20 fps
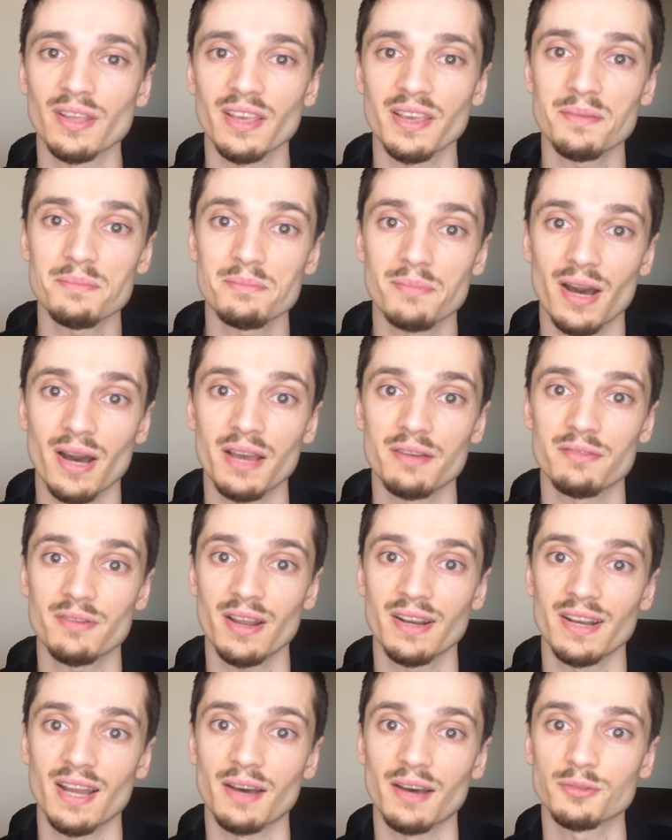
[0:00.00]
it might
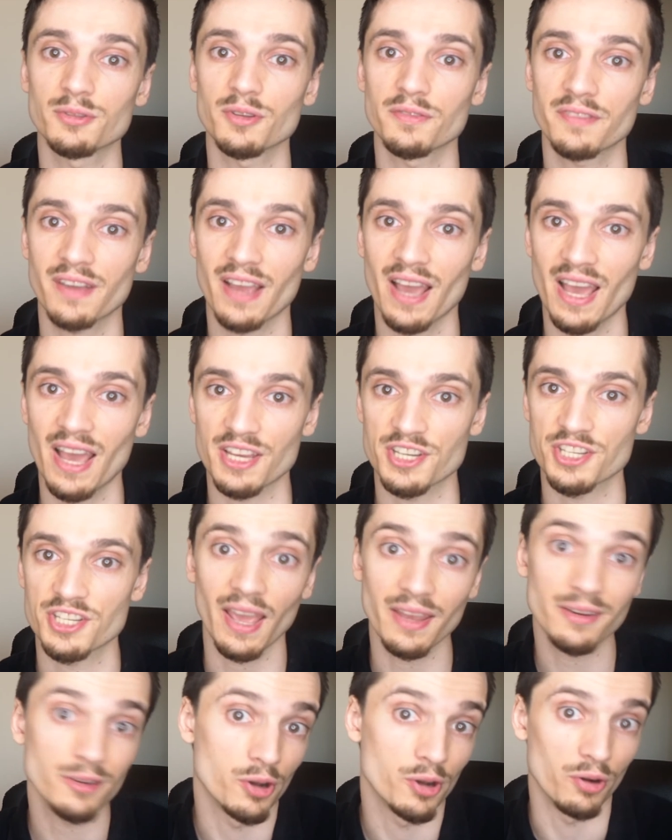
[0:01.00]
run out of cash
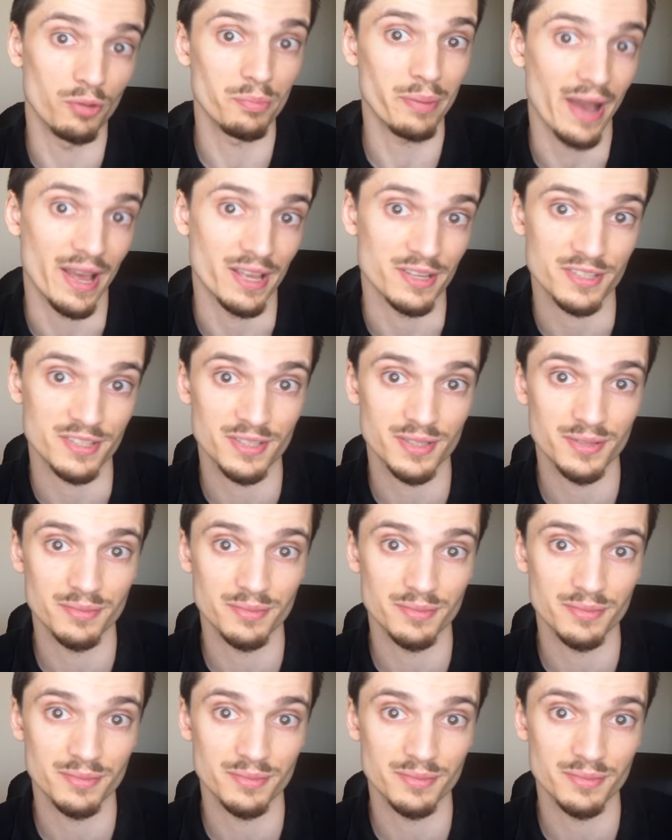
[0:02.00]
and go bust.